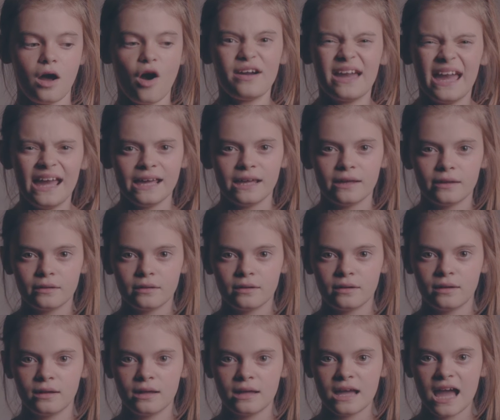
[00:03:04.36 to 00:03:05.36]
Okay,
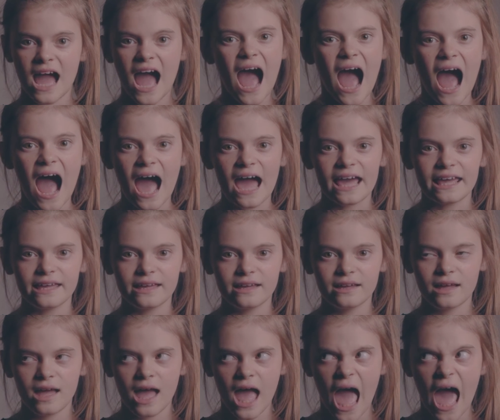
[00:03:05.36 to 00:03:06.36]
I
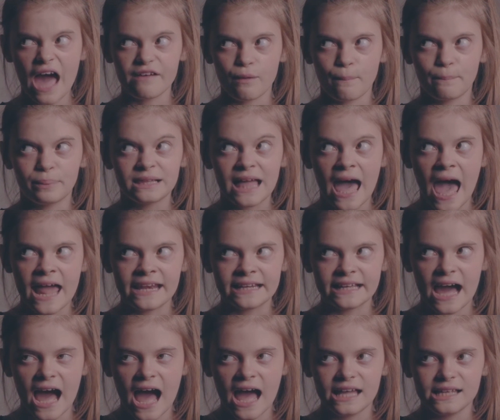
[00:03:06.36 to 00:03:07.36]
have a plan,
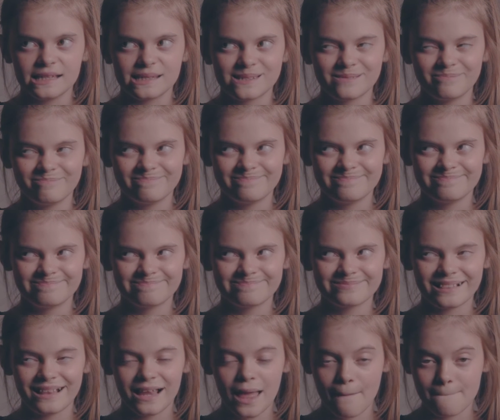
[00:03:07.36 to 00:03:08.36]
guys.
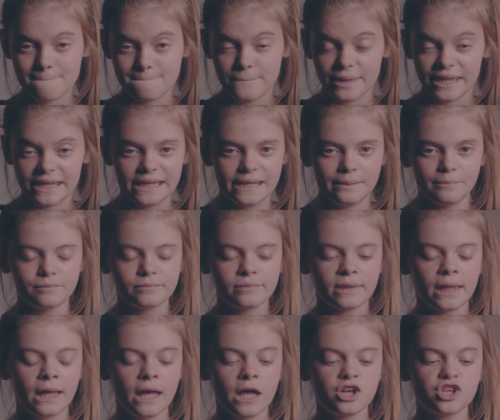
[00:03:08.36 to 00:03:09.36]
Me.
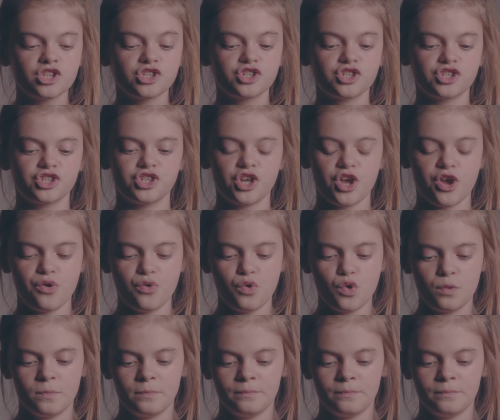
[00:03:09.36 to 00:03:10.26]
So,